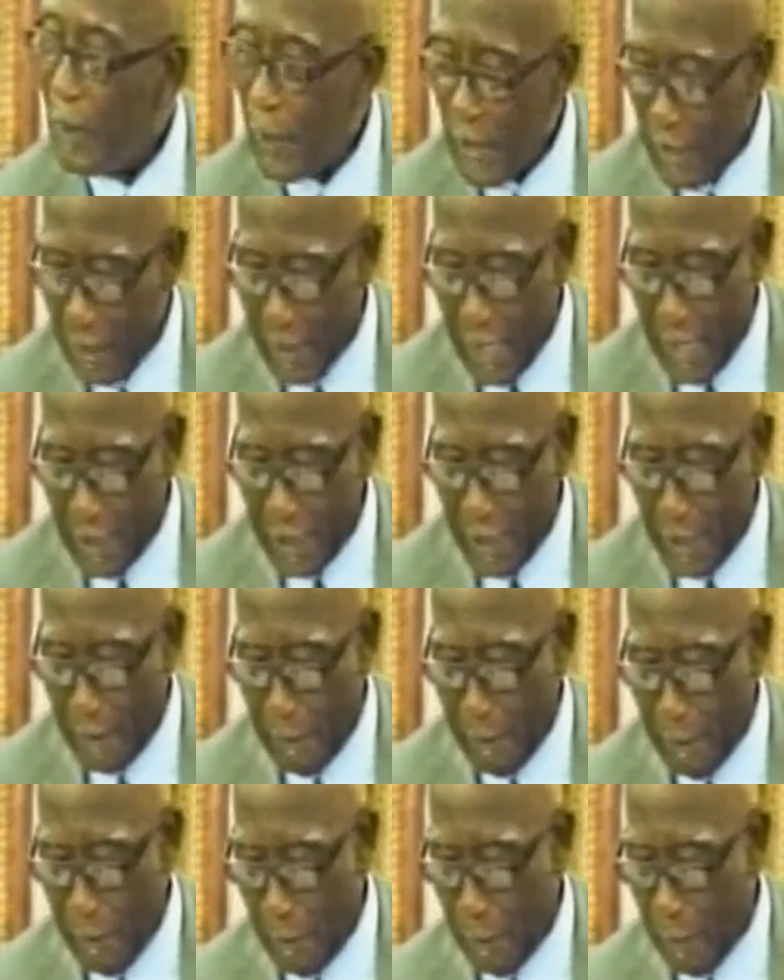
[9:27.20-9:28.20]
I think that
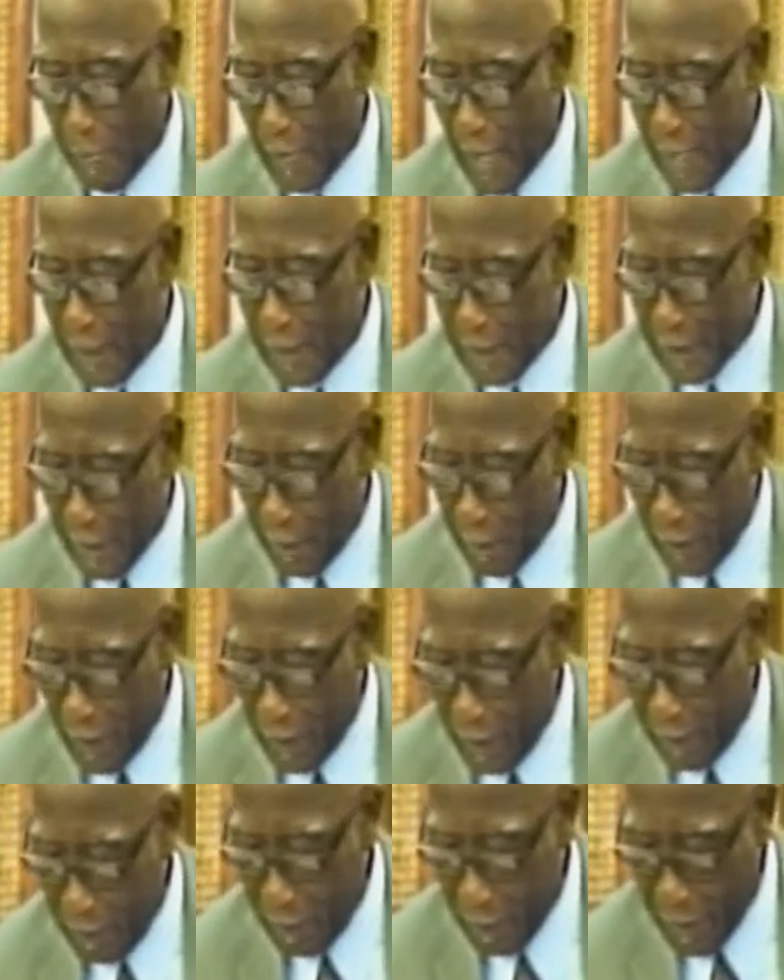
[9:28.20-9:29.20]
that is
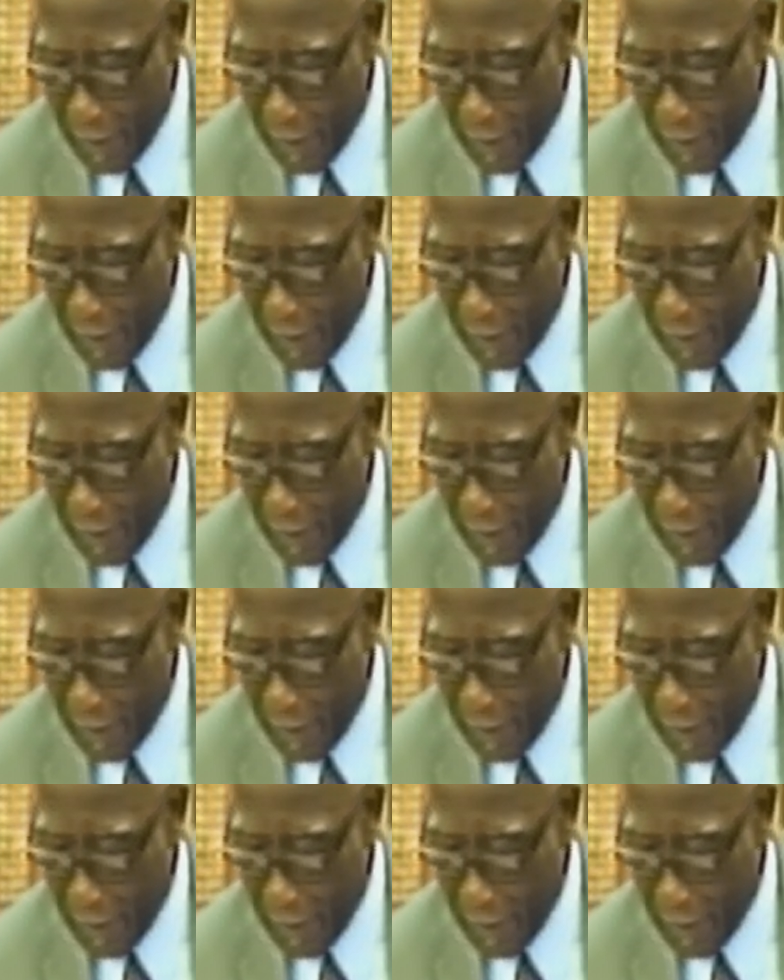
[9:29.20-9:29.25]
something